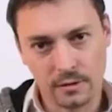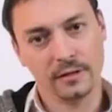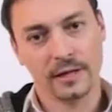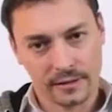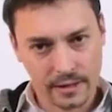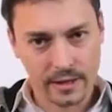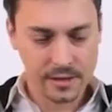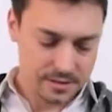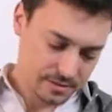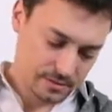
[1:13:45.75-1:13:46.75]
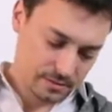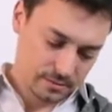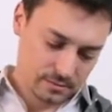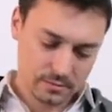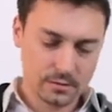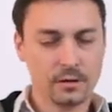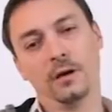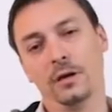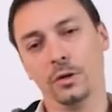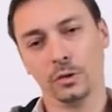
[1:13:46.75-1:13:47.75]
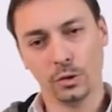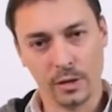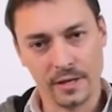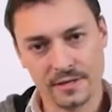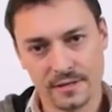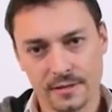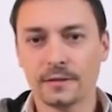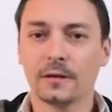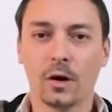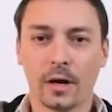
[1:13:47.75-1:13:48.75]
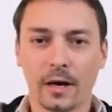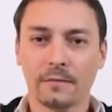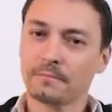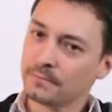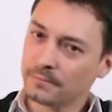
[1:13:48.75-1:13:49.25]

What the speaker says: In that case, you do this. Okay?